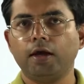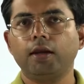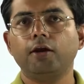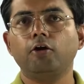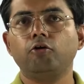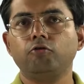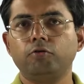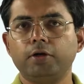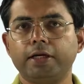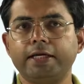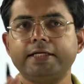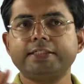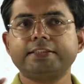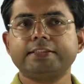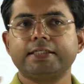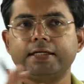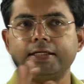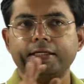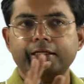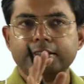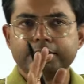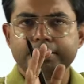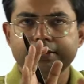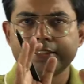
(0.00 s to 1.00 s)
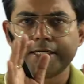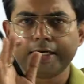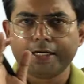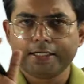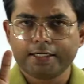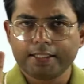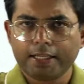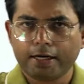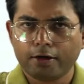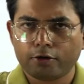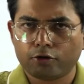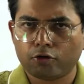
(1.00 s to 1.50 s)
Now let's
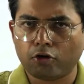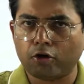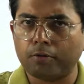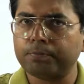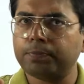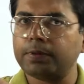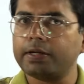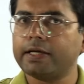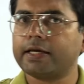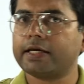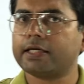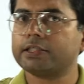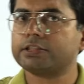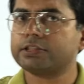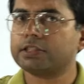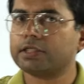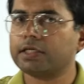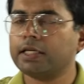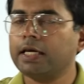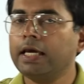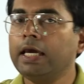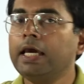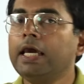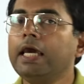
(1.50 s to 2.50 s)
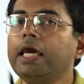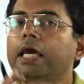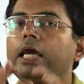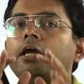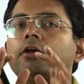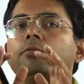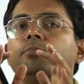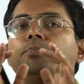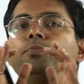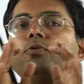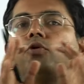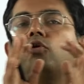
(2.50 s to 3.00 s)
understand that complication.
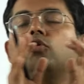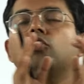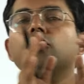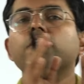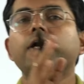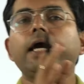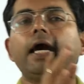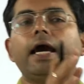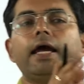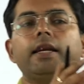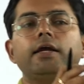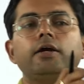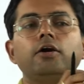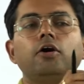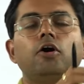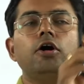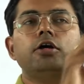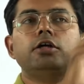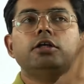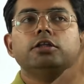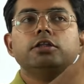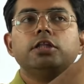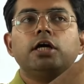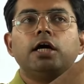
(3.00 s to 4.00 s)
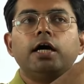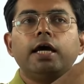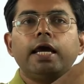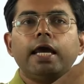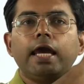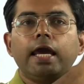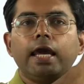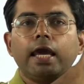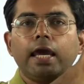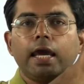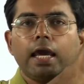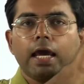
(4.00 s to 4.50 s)
In prokaryote, the
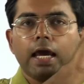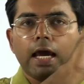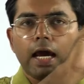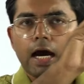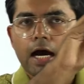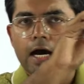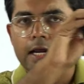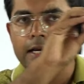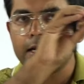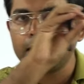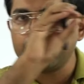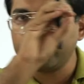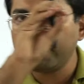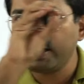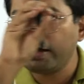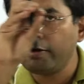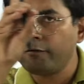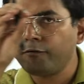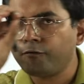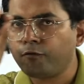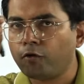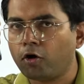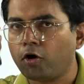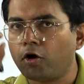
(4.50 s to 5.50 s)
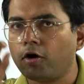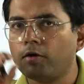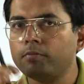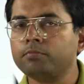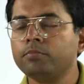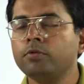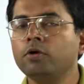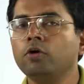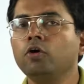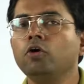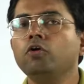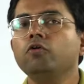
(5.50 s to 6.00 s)
RNA
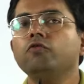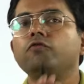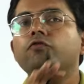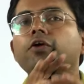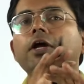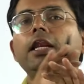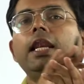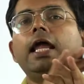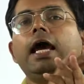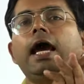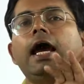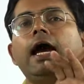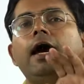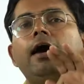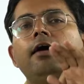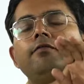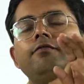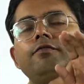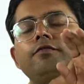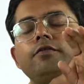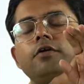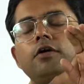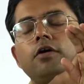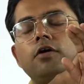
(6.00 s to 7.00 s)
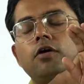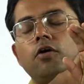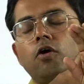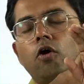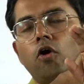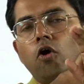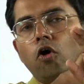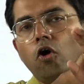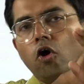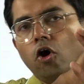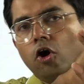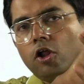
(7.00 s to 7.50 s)
form will have
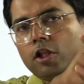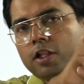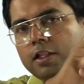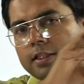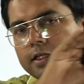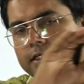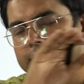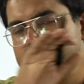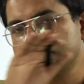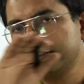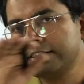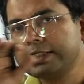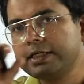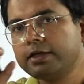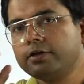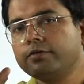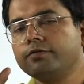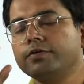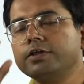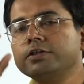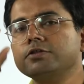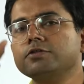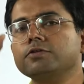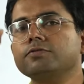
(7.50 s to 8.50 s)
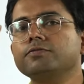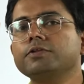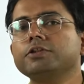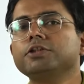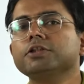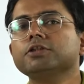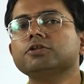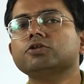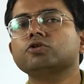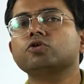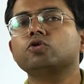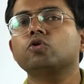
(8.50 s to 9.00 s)
all the sequence which
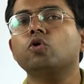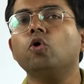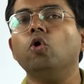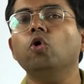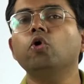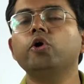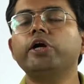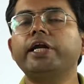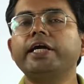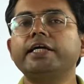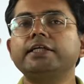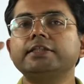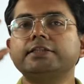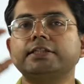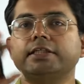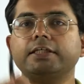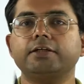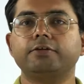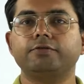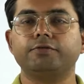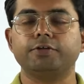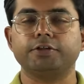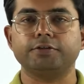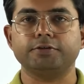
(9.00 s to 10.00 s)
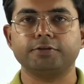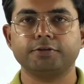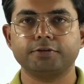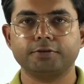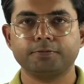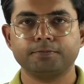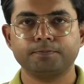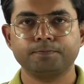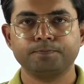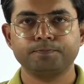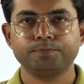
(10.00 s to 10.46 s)
is coding sequence.